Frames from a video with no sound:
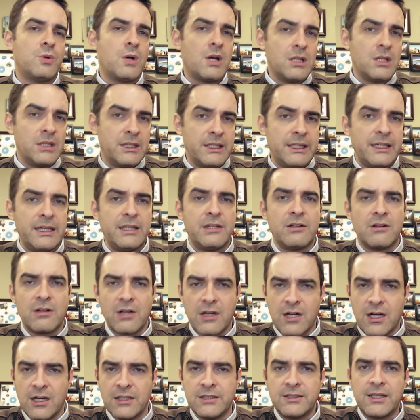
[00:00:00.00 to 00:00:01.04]
a lead or a
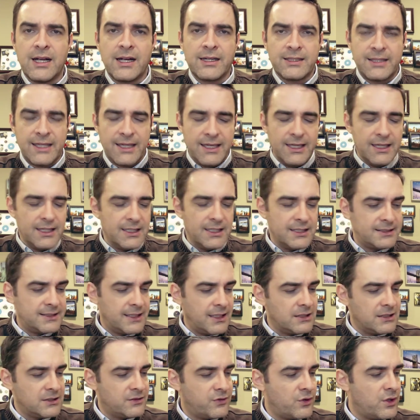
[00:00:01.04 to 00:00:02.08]
contact in
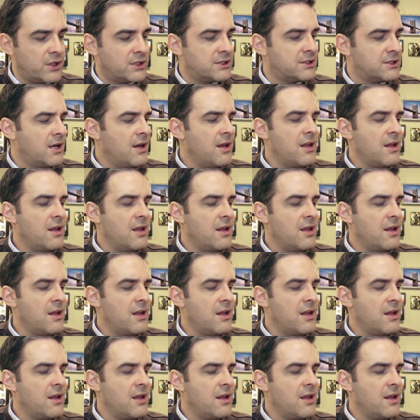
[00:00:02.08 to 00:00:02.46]
Salesforce.